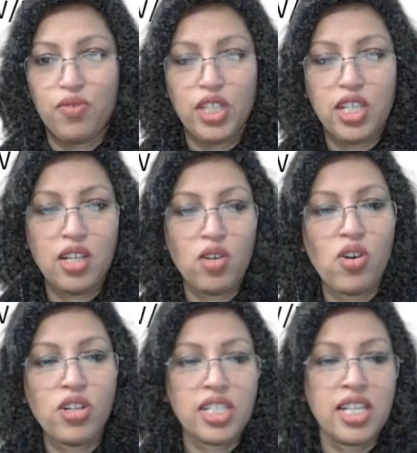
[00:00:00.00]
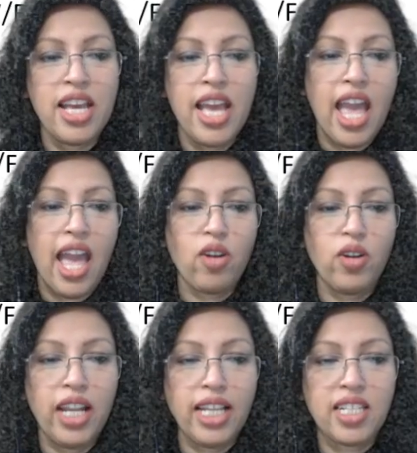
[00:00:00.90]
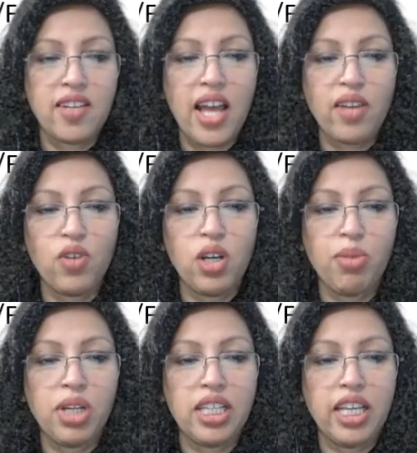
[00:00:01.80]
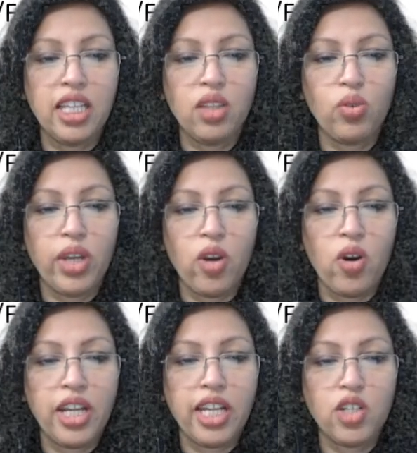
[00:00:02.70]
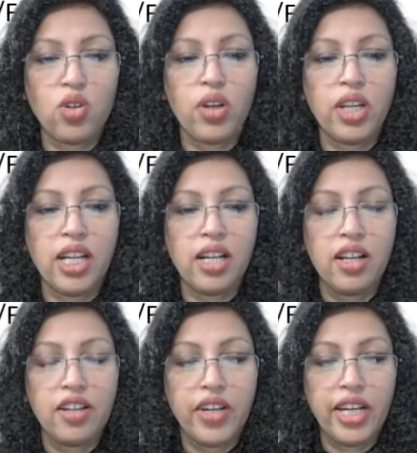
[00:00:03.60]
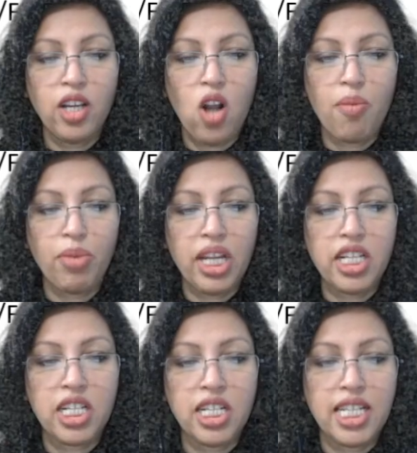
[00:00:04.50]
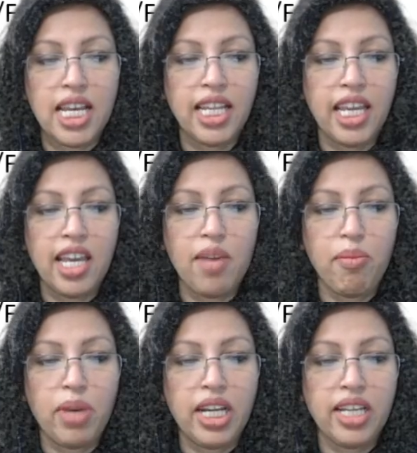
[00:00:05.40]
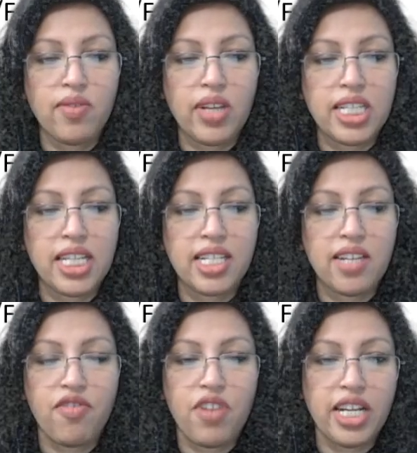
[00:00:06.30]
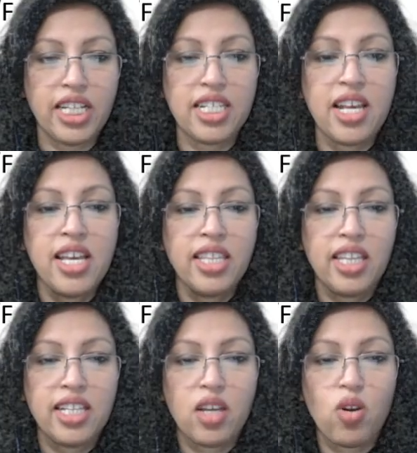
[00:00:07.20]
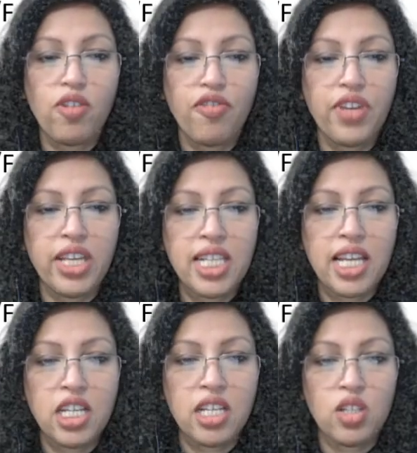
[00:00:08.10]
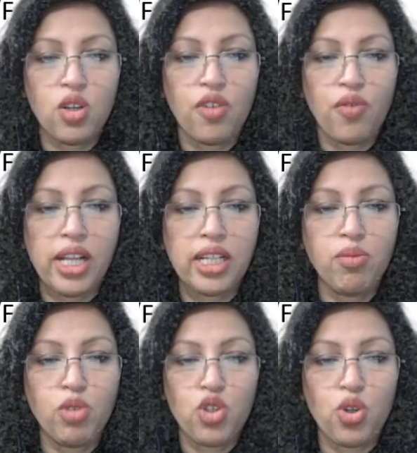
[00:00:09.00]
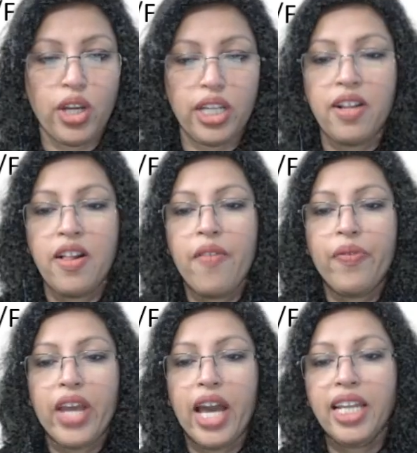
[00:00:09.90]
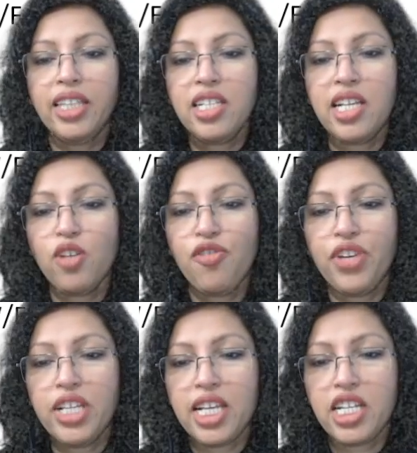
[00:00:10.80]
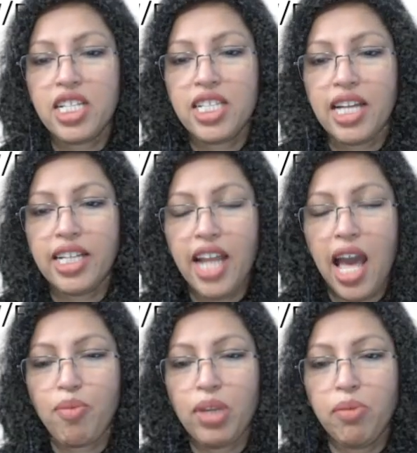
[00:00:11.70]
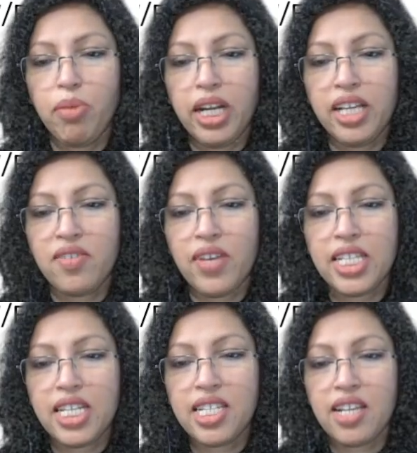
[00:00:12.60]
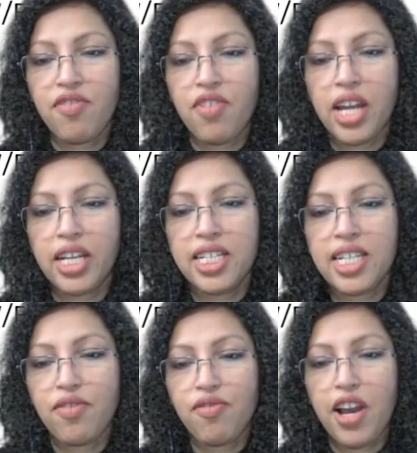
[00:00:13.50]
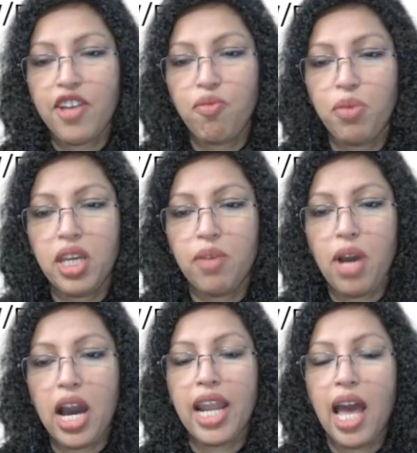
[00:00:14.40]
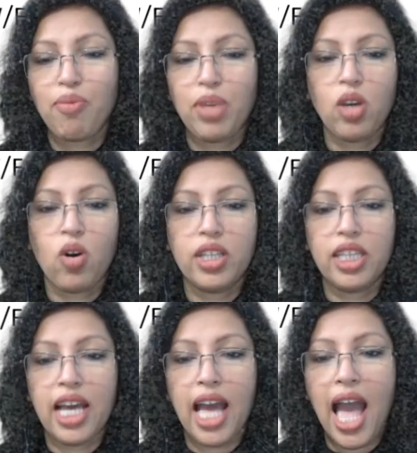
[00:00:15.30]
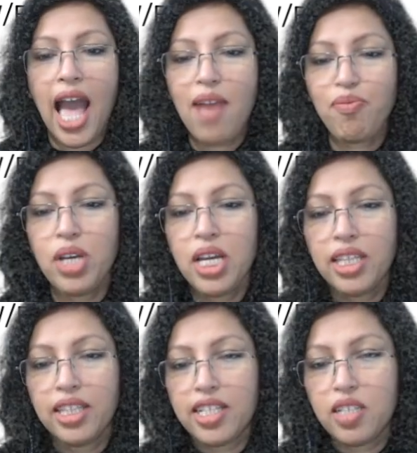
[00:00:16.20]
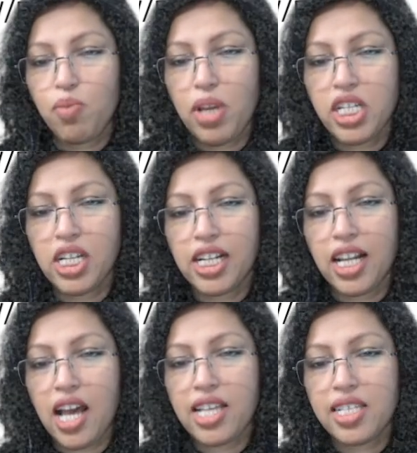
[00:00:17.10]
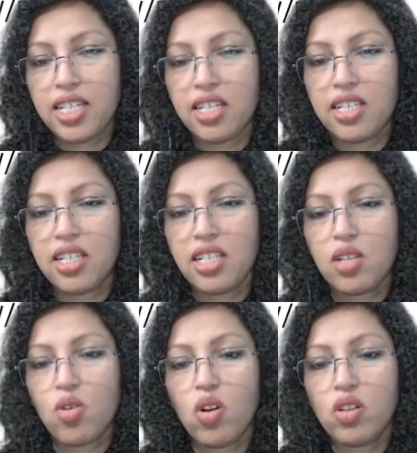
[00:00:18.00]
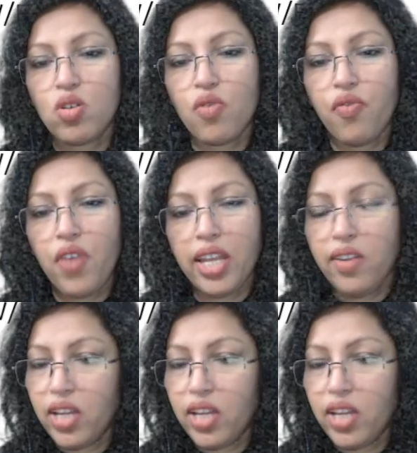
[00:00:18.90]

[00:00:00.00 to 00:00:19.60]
This is the course. And on Let's Crack Verbal, the Hindu Aeon editorial reading comprehension 10 a.m. Mondays, Wednesdays and Fridays. These are all free sessions. You are welcome to join. Another set of free sessions that are happening Mondays, Wednesdays and Fridays at 5 p.m. are happening on the app, the special classes. This is also very,